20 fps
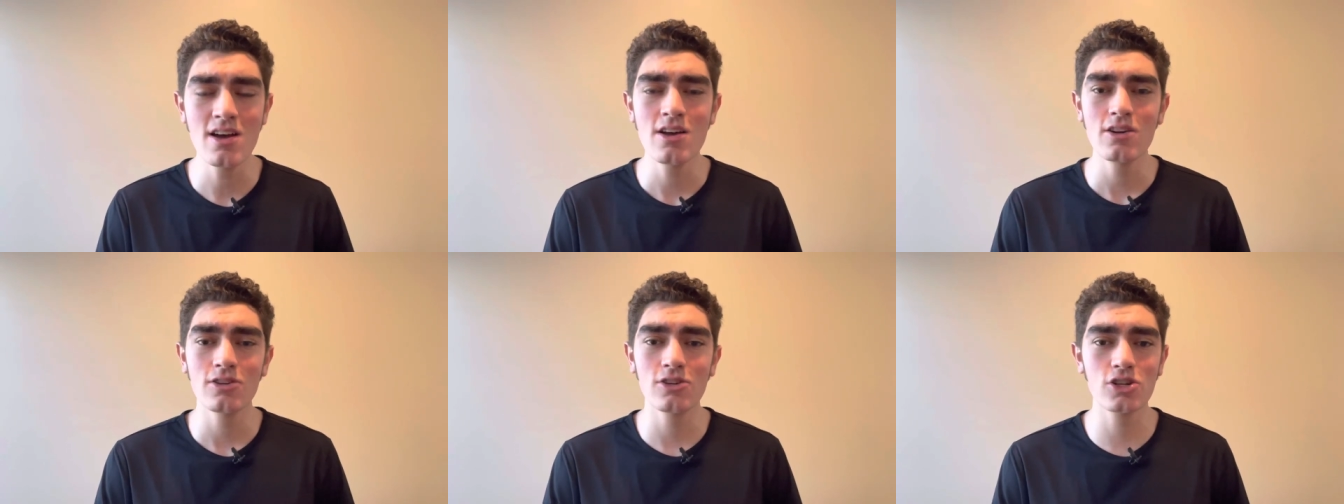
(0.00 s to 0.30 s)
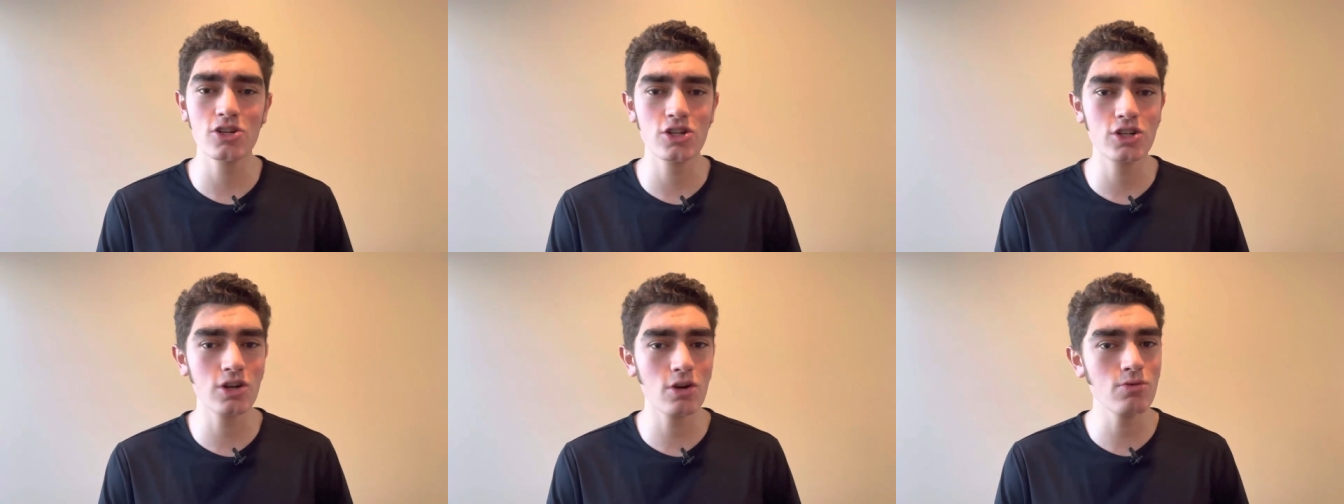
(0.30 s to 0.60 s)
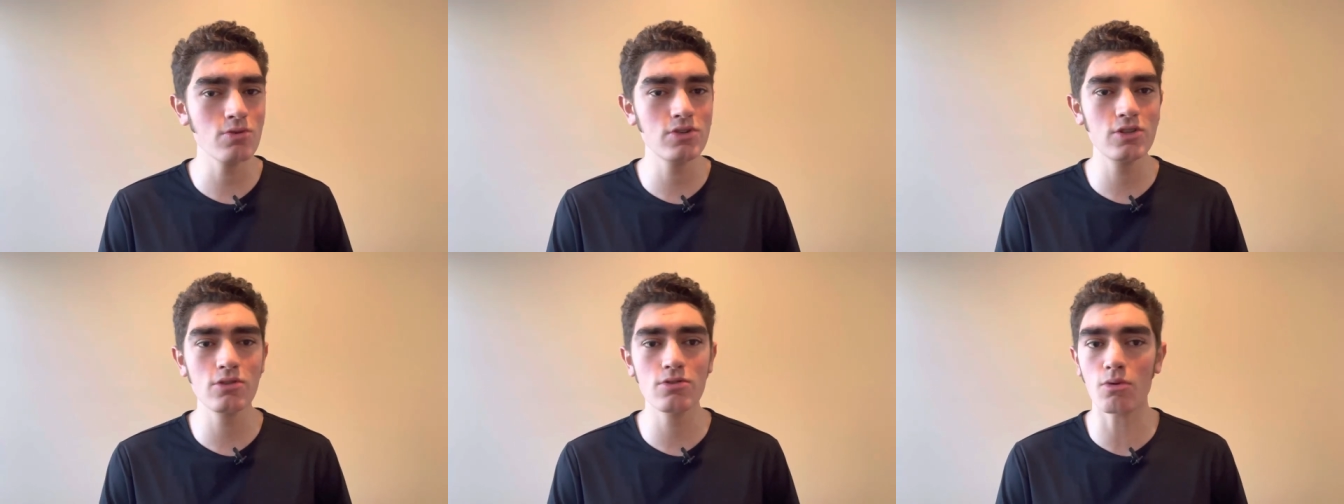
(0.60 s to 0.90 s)
just
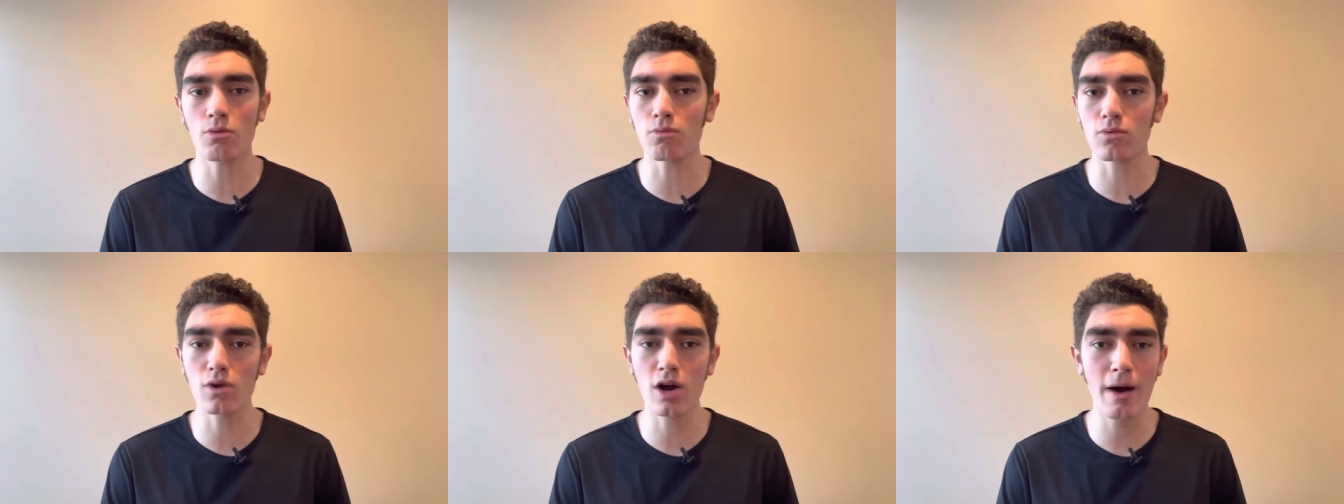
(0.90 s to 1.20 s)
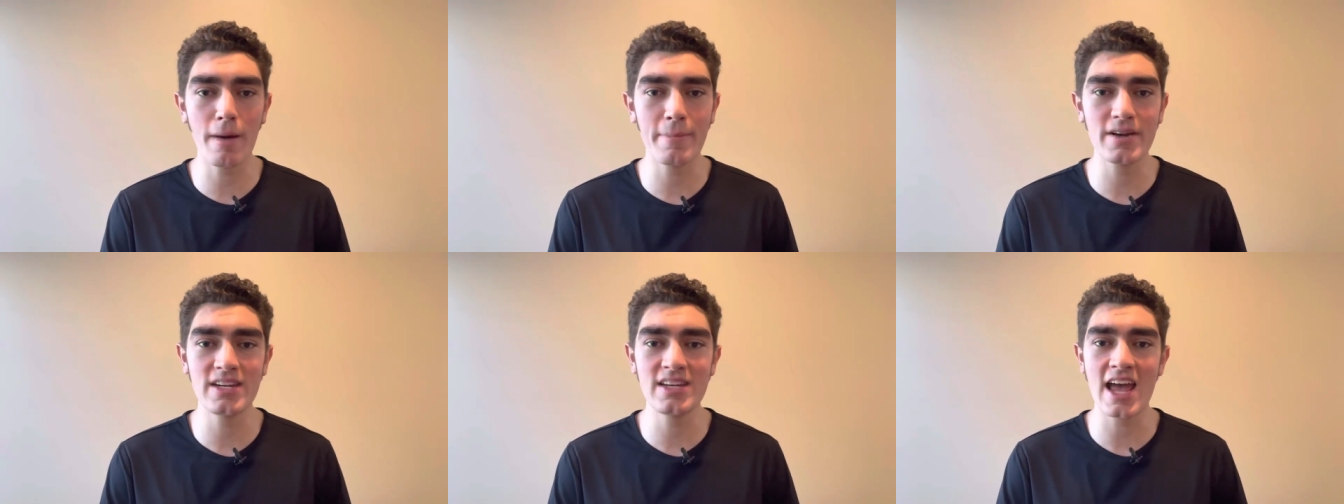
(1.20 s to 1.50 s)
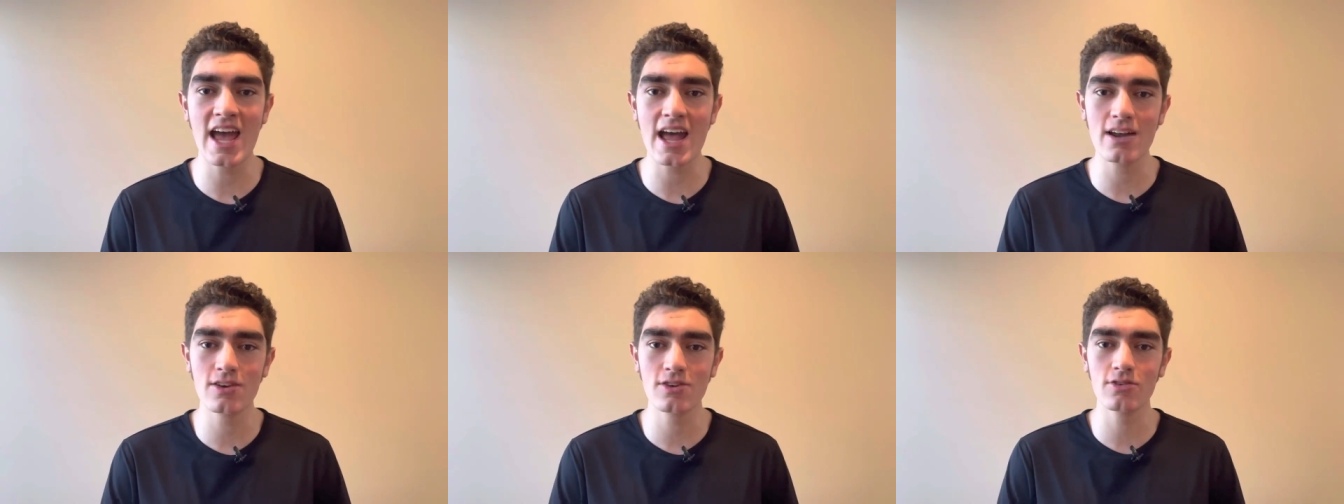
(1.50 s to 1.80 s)
shows you the raw
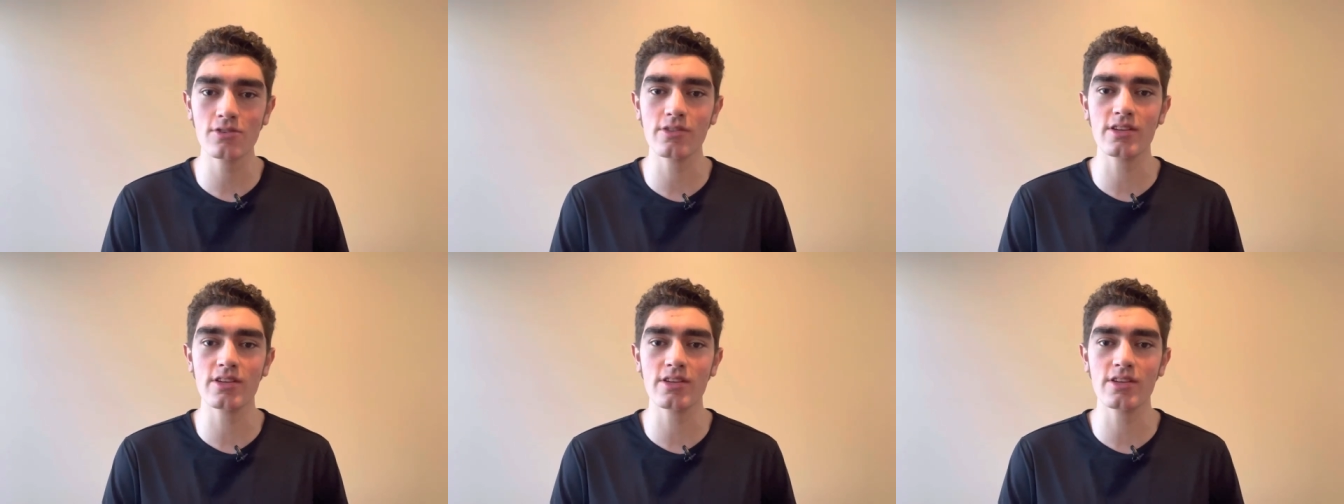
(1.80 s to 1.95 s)
potential